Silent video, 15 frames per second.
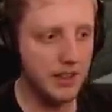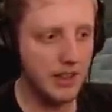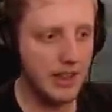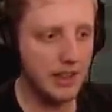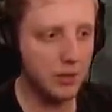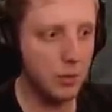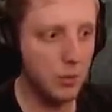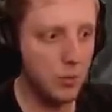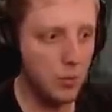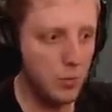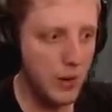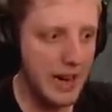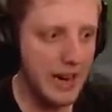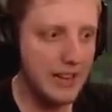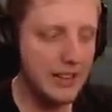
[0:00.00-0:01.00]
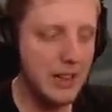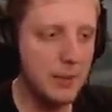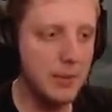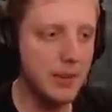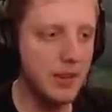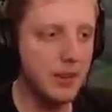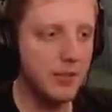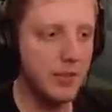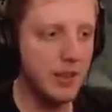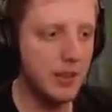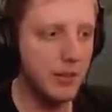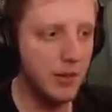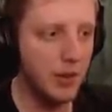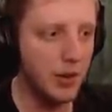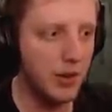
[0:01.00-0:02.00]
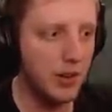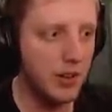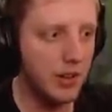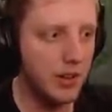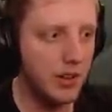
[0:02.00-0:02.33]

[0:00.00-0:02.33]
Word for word: that is way deep in the in the floor.